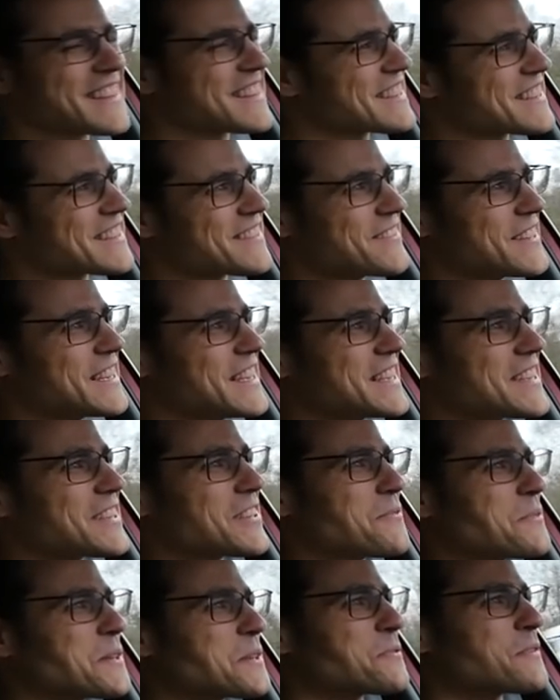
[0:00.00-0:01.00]
it's really
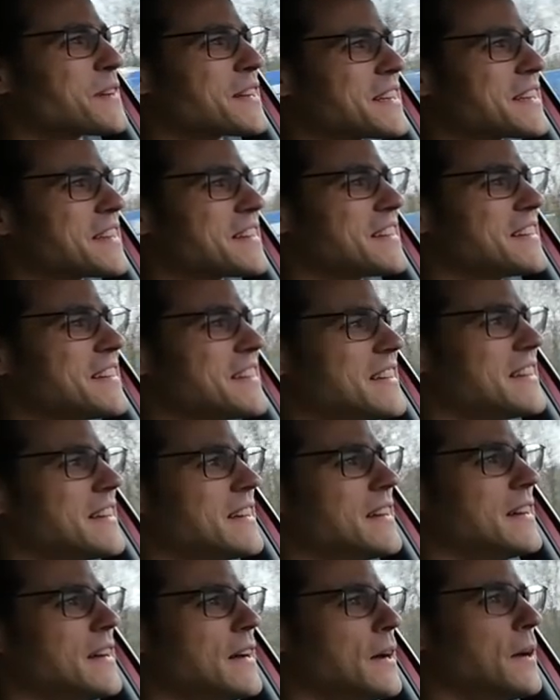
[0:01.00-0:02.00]
so much fun here.
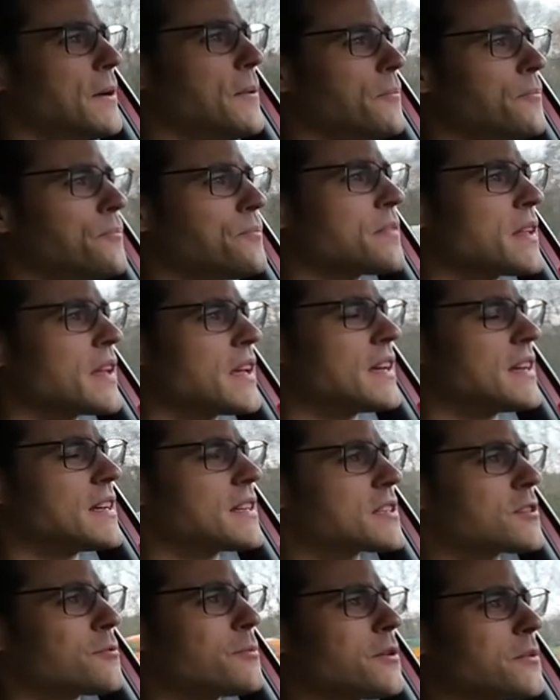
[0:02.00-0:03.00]

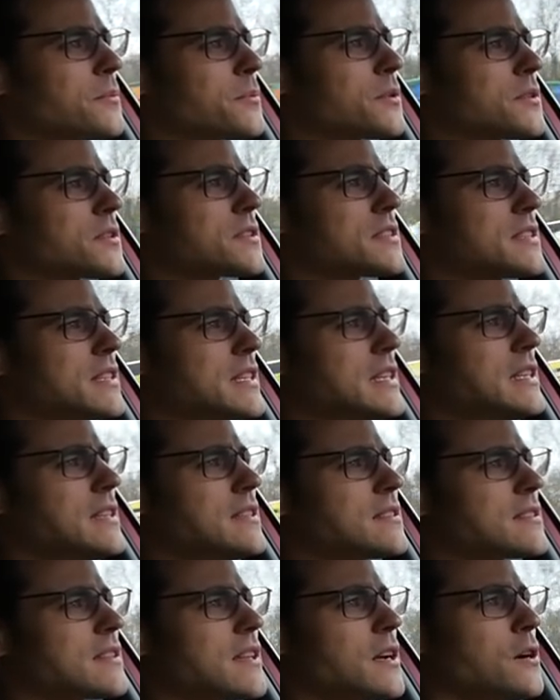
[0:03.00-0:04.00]
So what about the
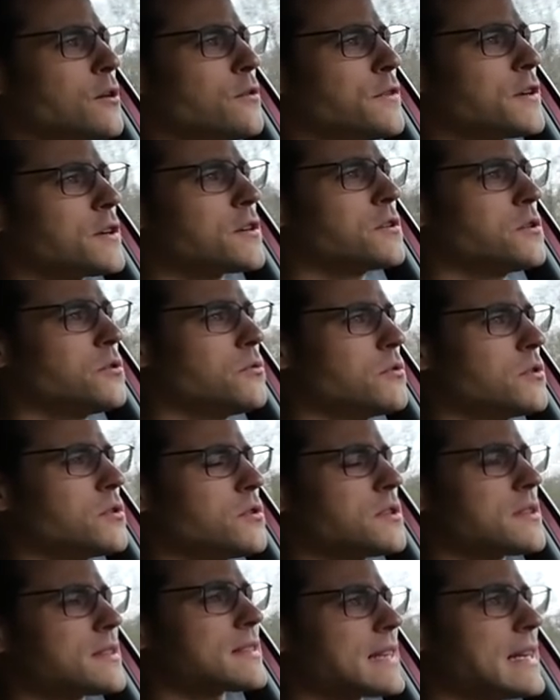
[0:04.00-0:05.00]
seats? They offer you
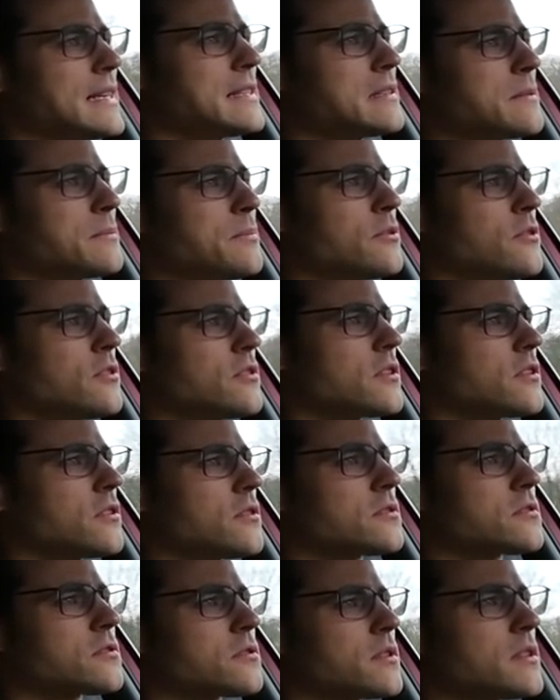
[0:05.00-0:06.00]
good side support
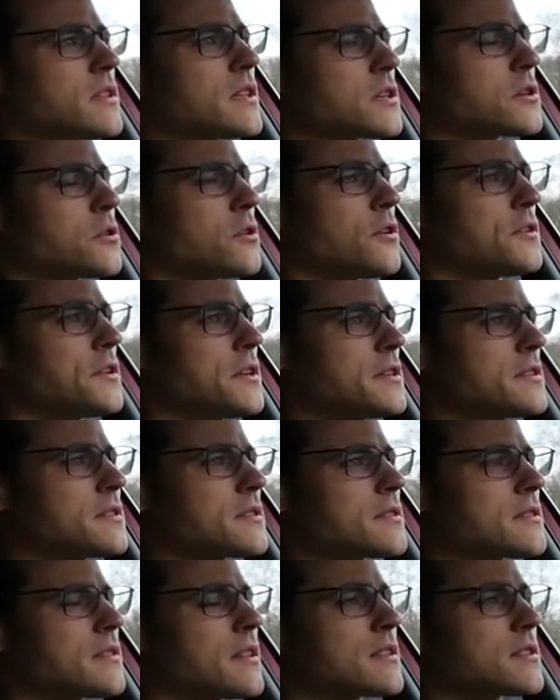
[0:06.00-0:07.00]
also in the
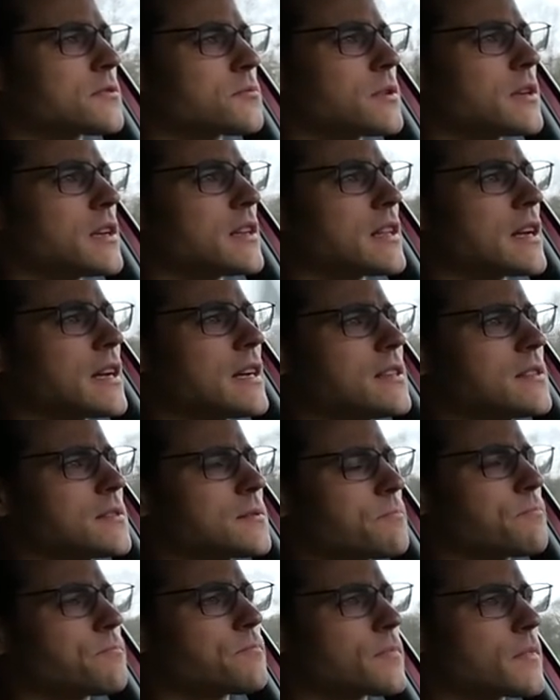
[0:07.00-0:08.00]
corners. That's really
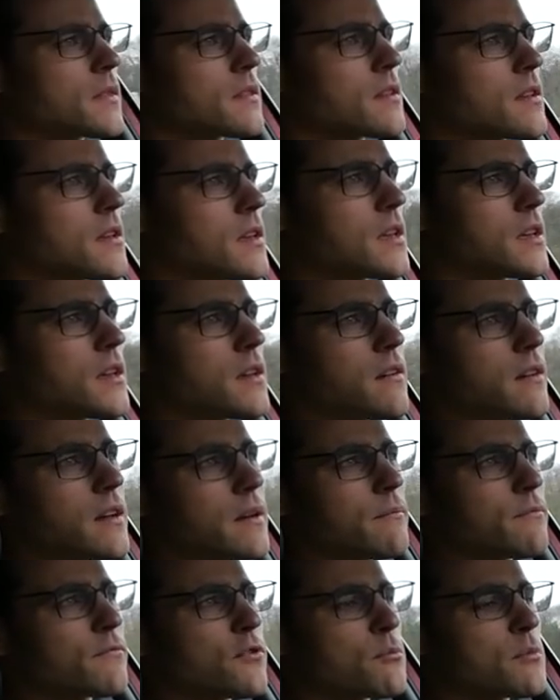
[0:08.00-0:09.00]
nice.
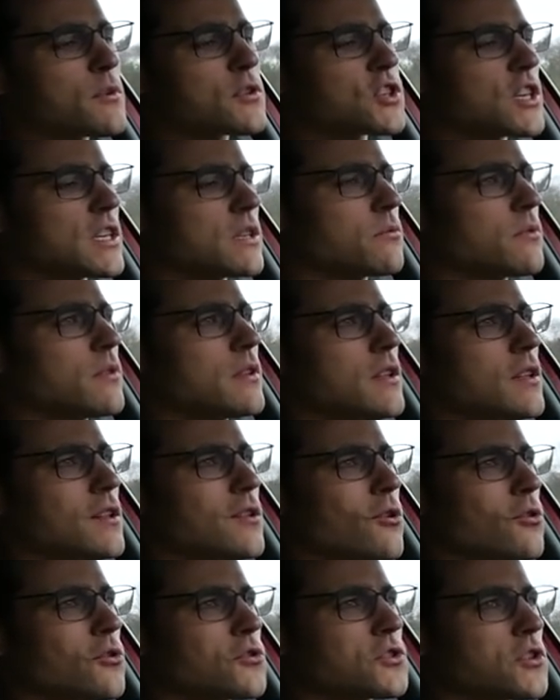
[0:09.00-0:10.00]
Um, from a general
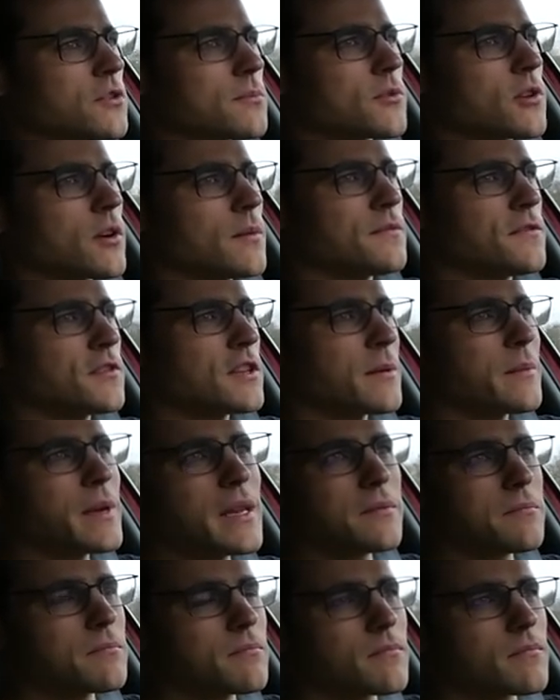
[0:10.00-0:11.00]
long-term comfort, I
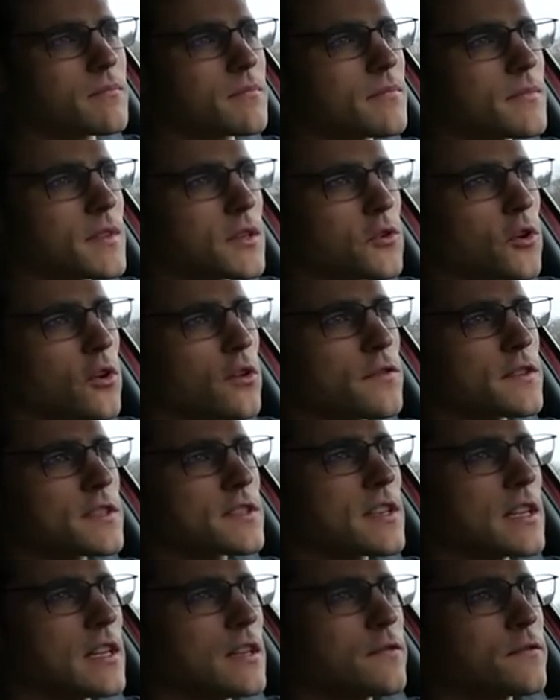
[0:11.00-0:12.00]
mean, the Golf
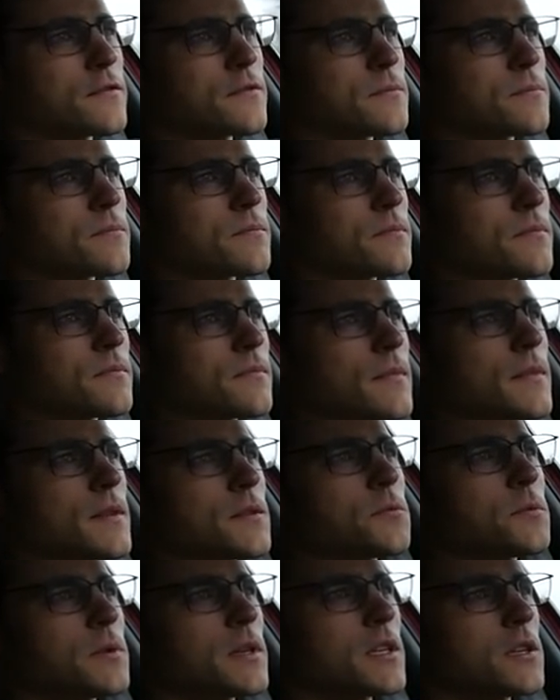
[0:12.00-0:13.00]
itself,
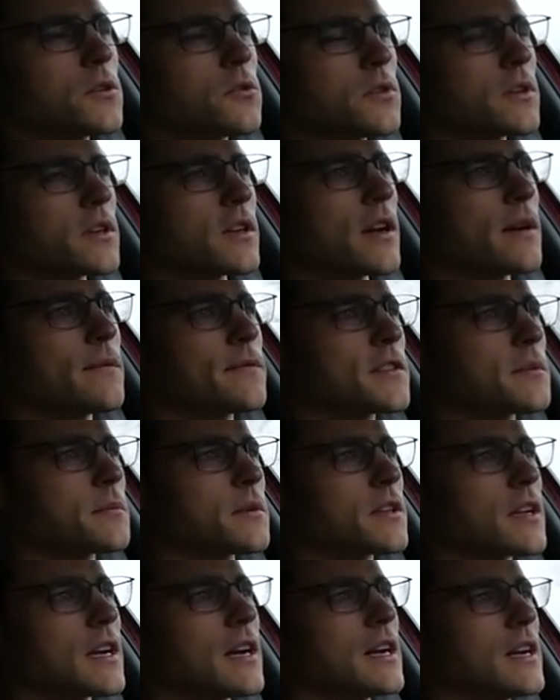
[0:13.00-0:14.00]
it's a really good and
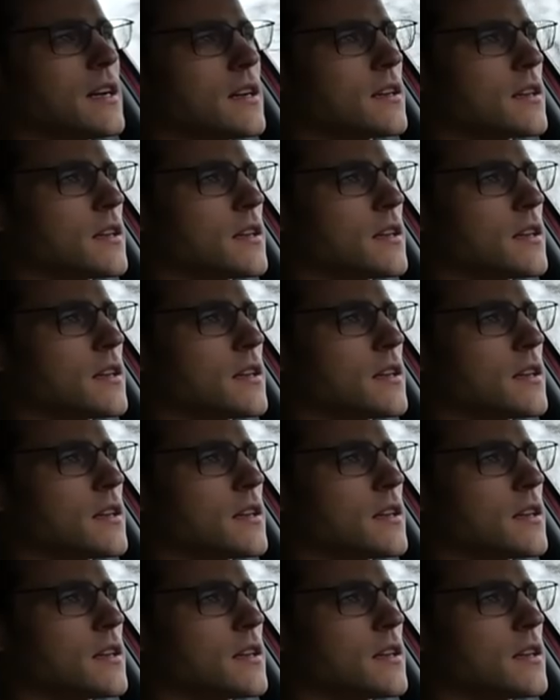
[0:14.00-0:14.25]
comfortable car.